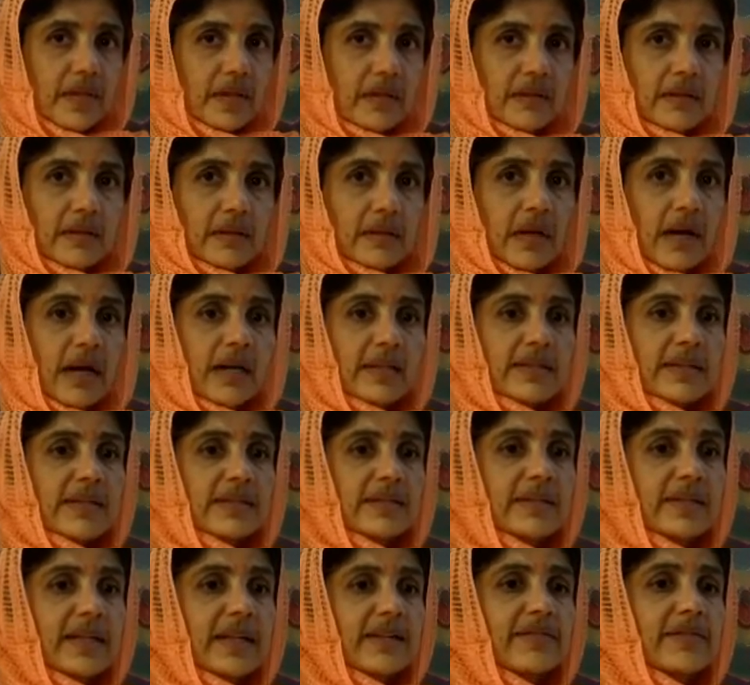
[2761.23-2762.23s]
the class
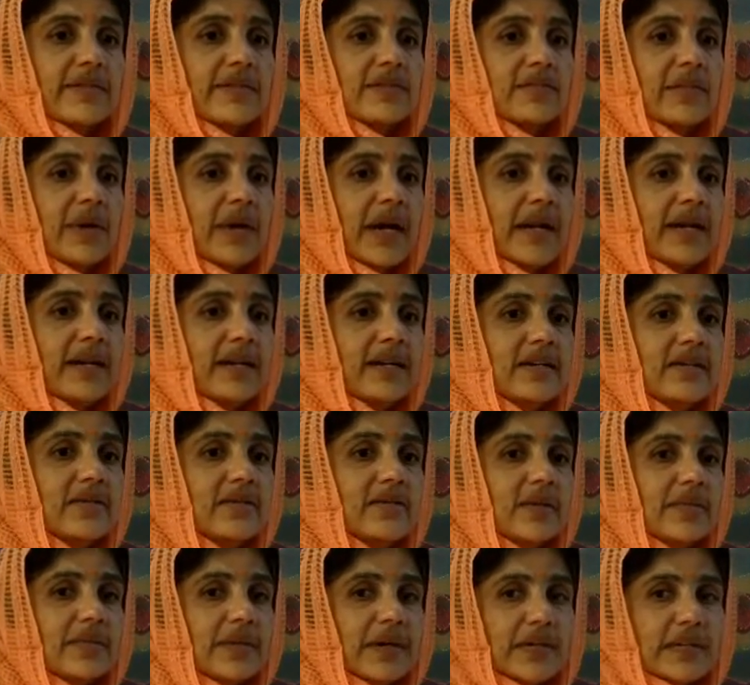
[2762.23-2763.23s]
itself is made
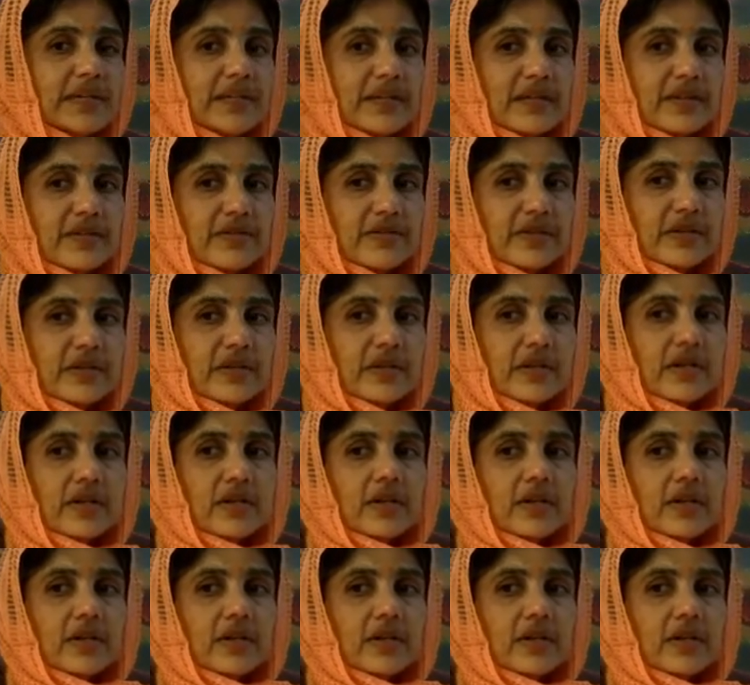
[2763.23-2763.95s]
into a meditation